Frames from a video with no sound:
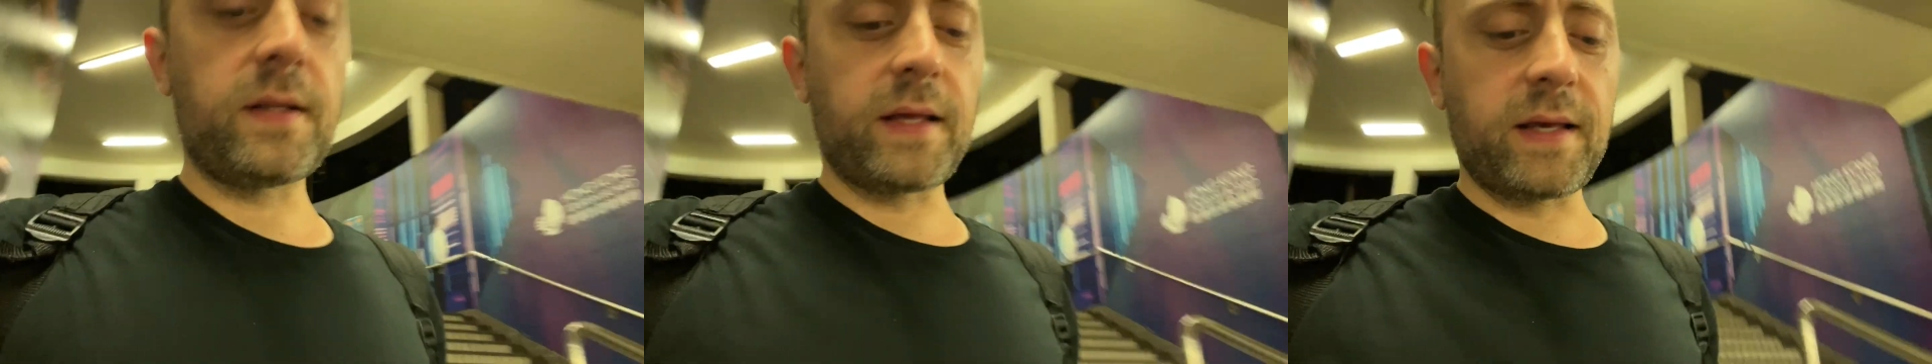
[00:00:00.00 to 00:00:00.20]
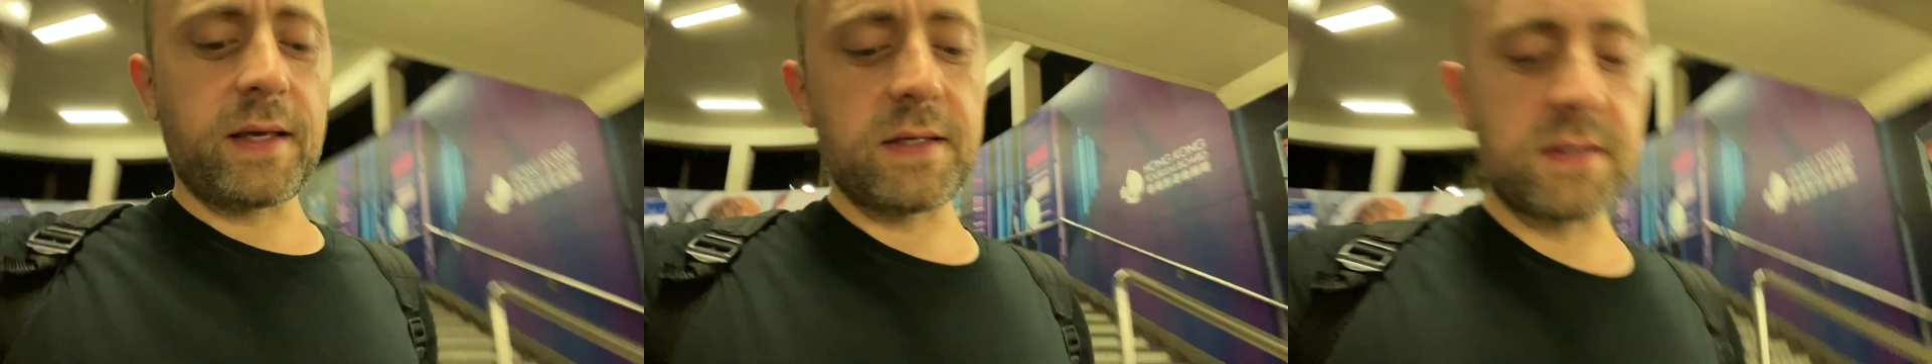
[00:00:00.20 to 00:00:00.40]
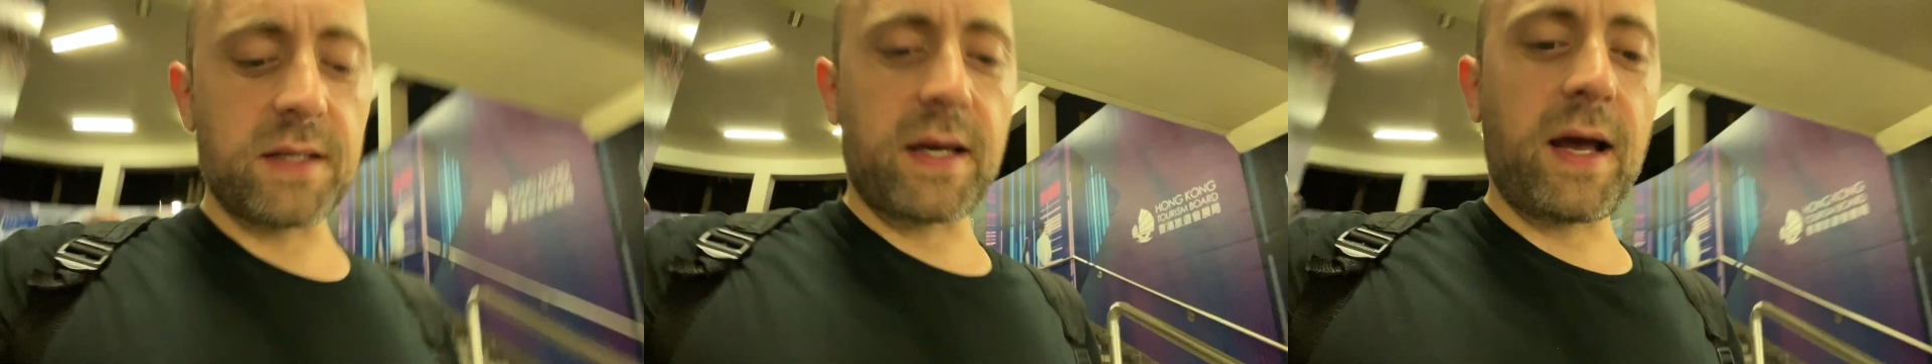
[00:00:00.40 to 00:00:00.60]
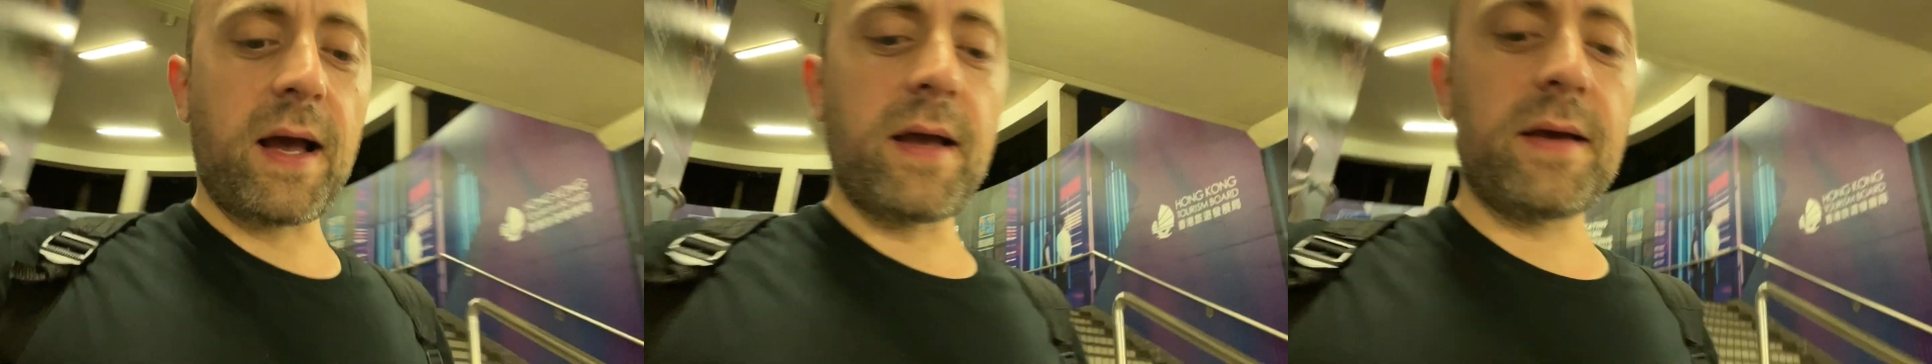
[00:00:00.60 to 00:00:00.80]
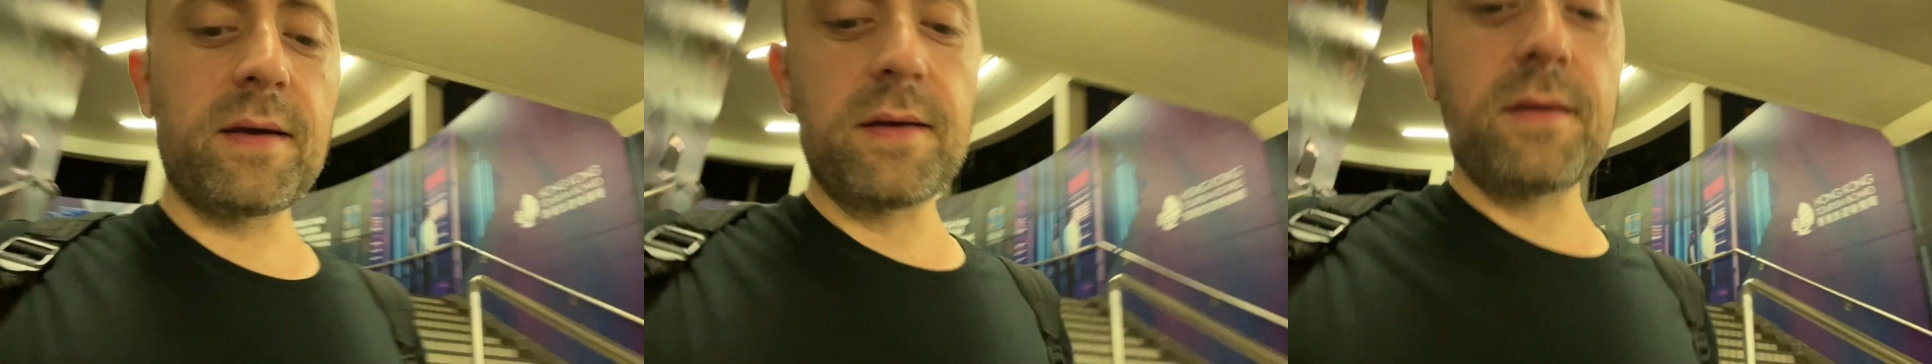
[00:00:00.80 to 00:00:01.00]
like
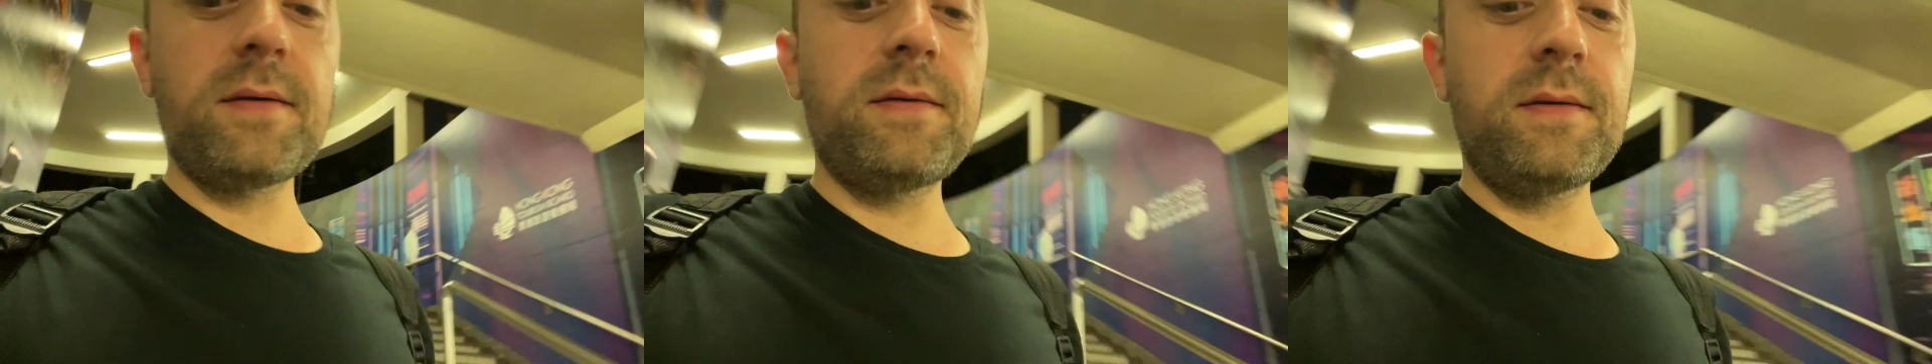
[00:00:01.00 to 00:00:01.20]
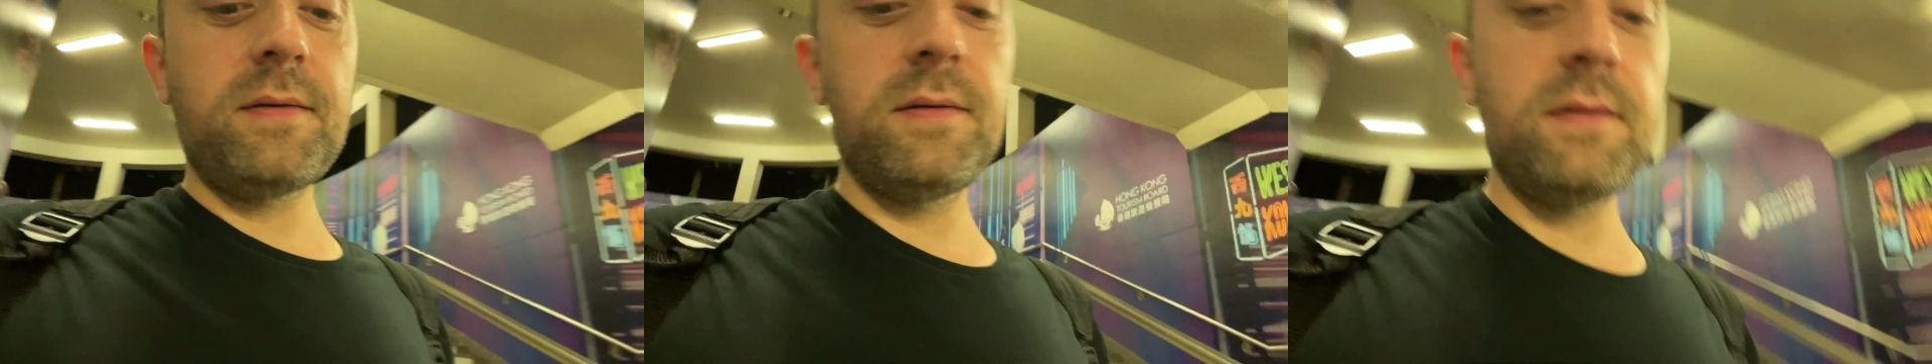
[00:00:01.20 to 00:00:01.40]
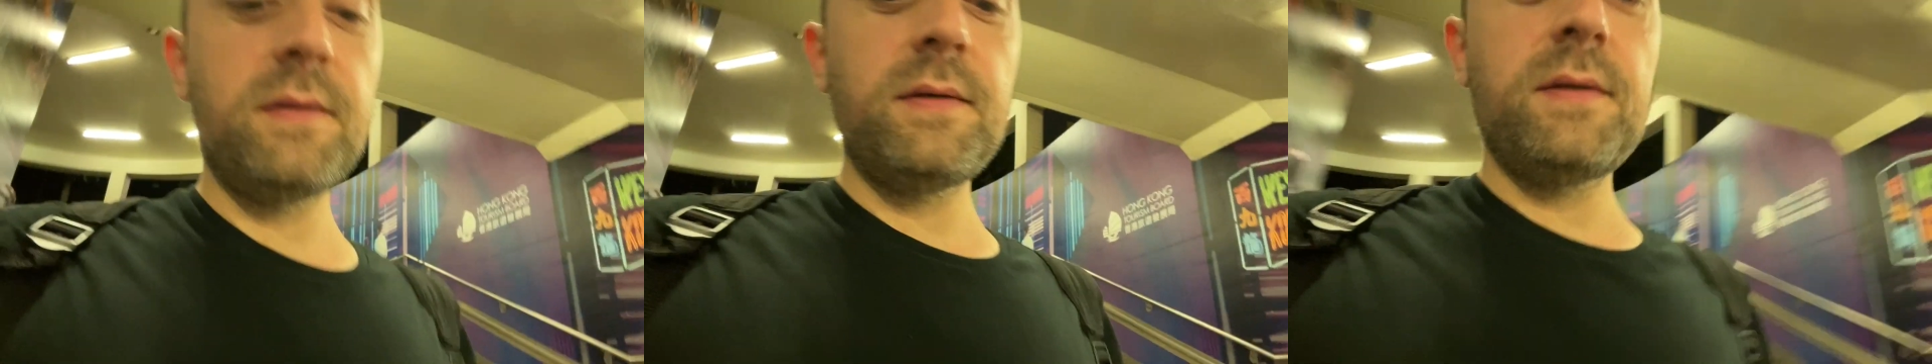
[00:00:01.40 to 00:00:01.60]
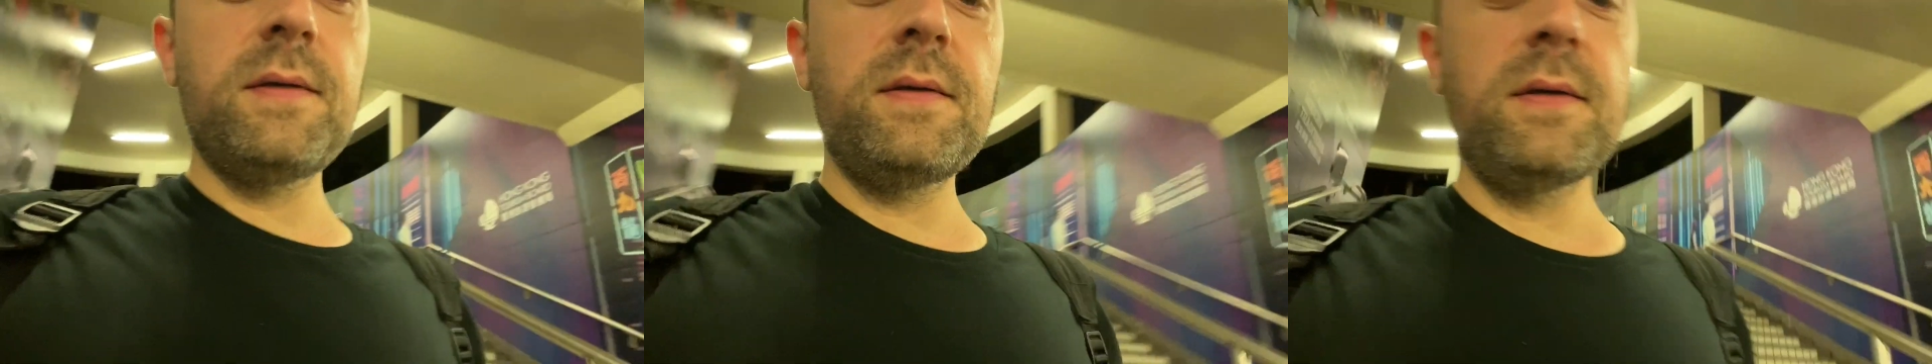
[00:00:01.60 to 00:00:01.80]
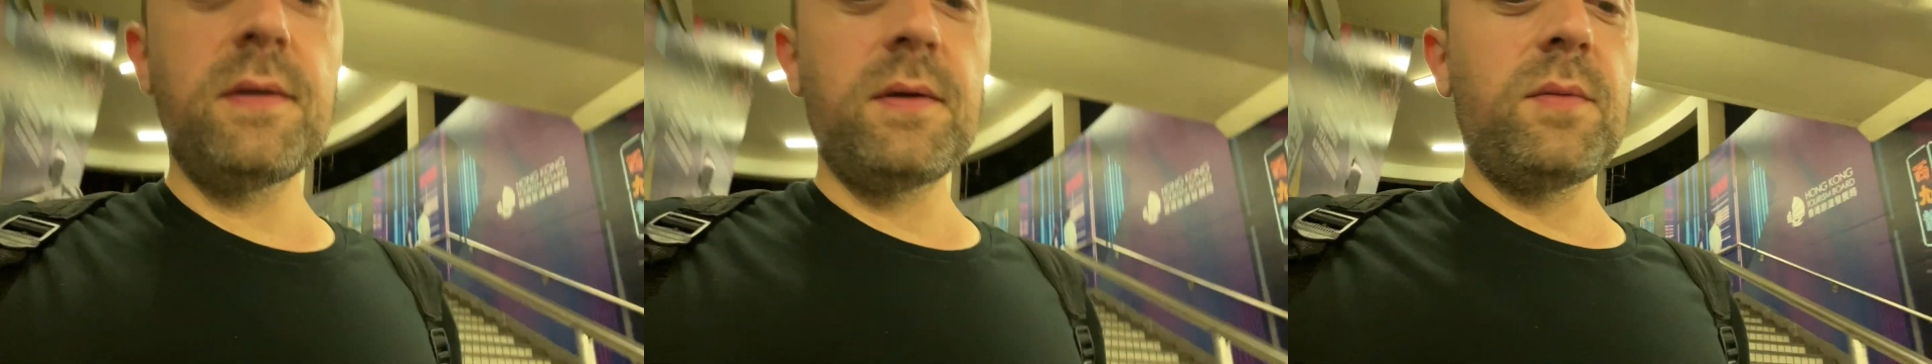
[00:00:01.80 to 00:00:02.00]
izakaya
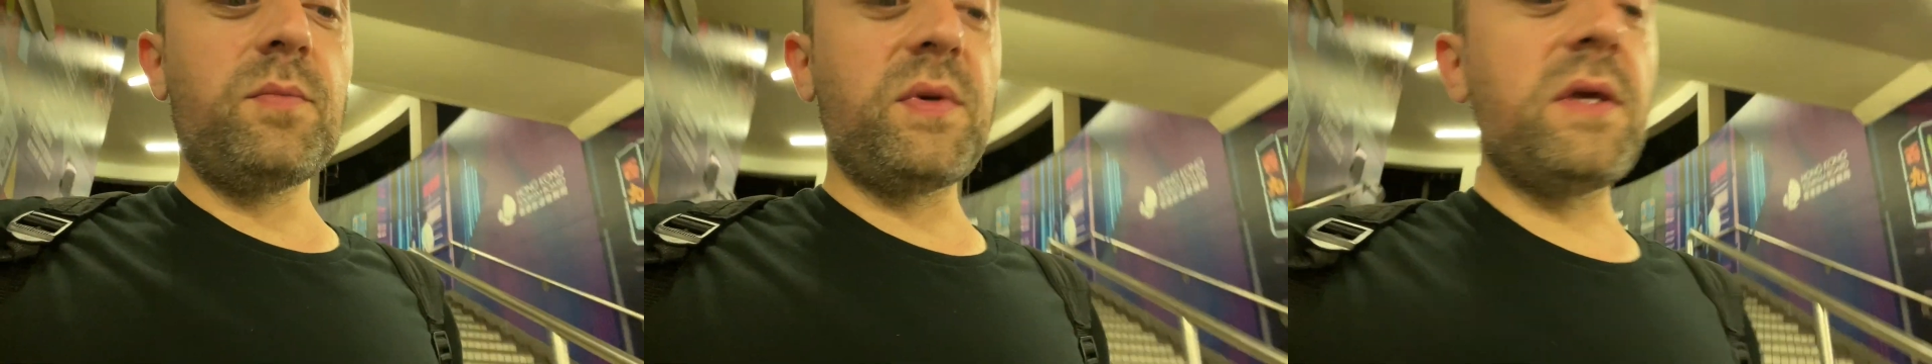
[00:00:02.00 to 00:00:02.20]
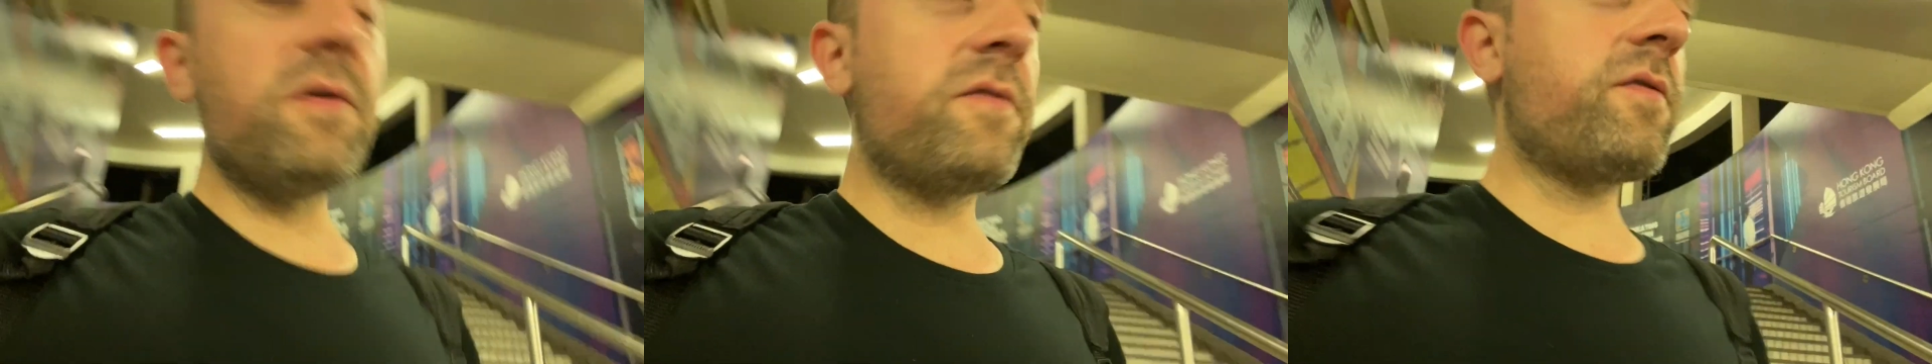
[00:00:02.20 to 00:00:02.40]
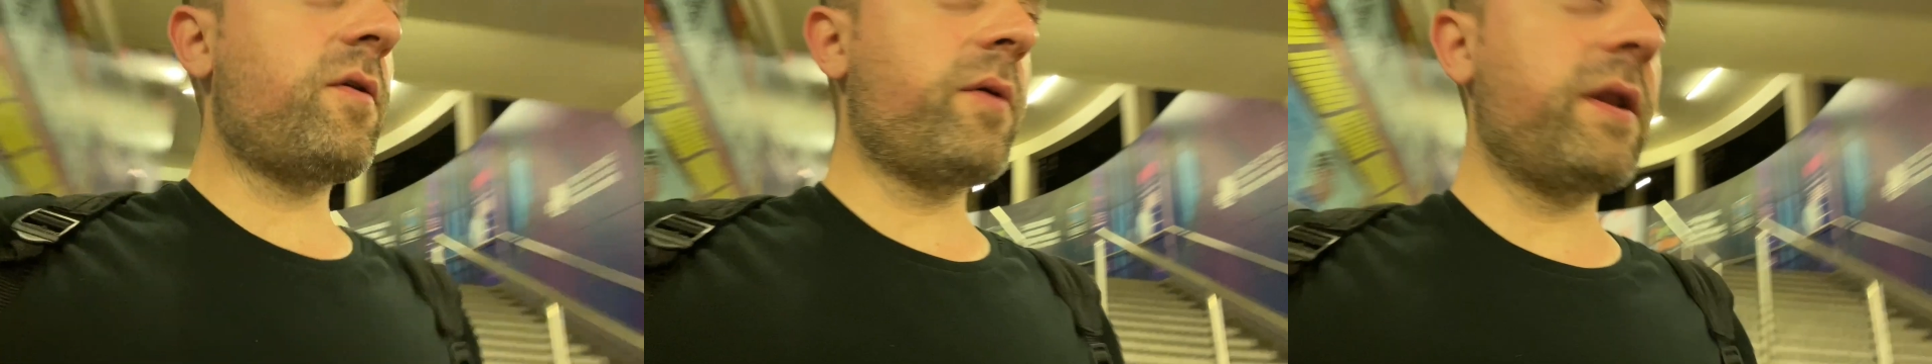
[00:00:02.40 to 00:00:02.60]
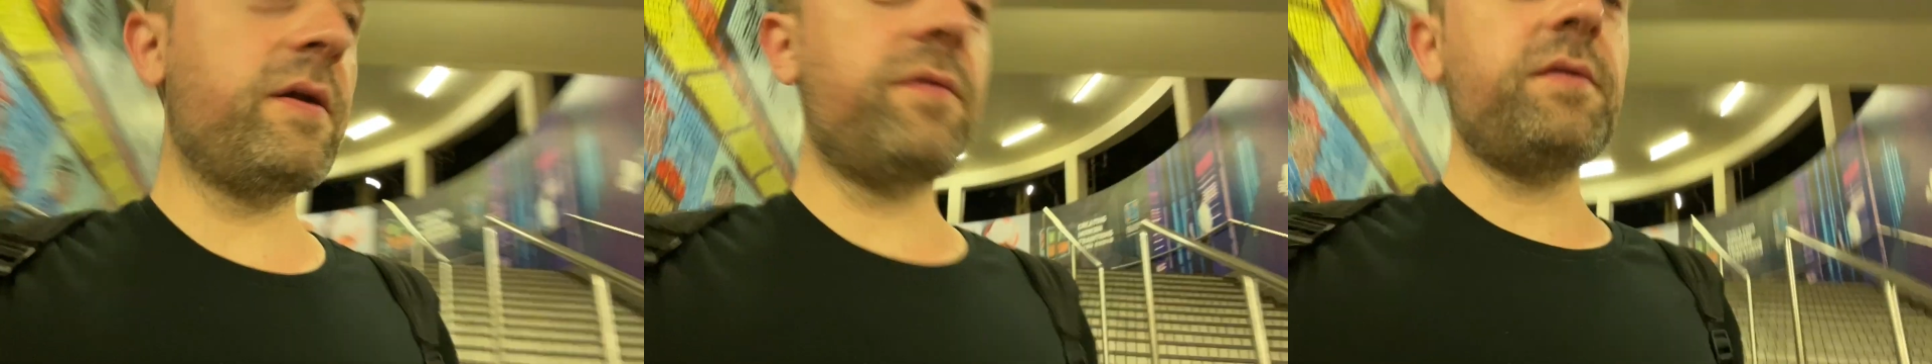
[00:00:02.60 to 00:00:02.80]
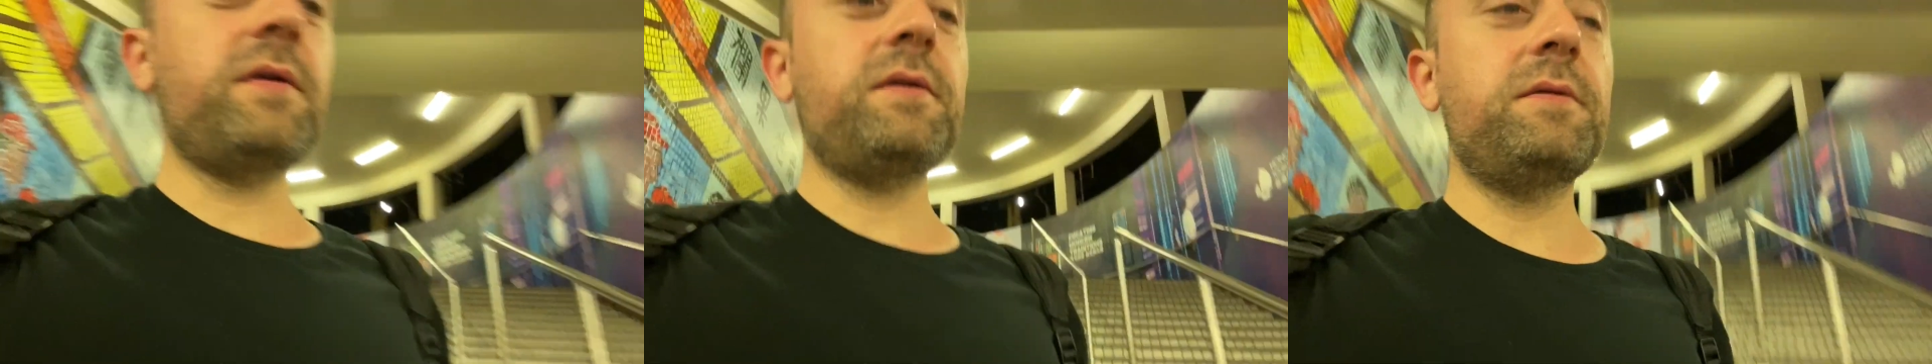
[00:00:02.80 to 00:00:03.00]
beef or whatever.